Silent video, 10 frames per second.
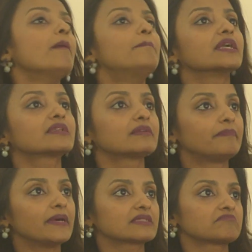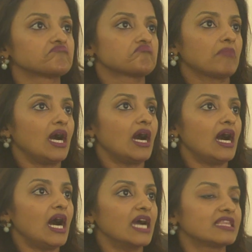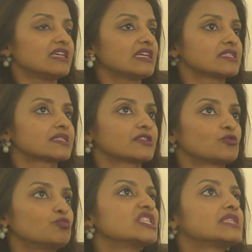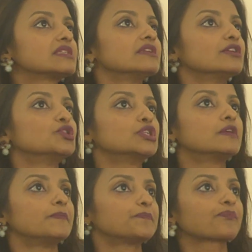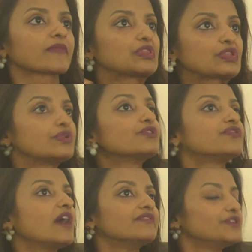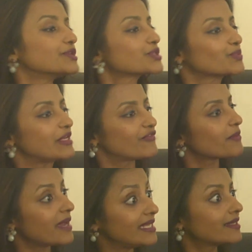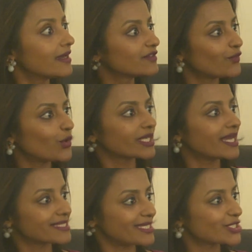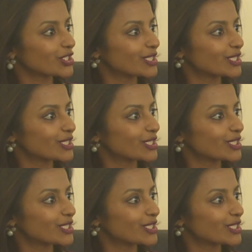But I think we're still a good 3 to 5 years away from any kind of organization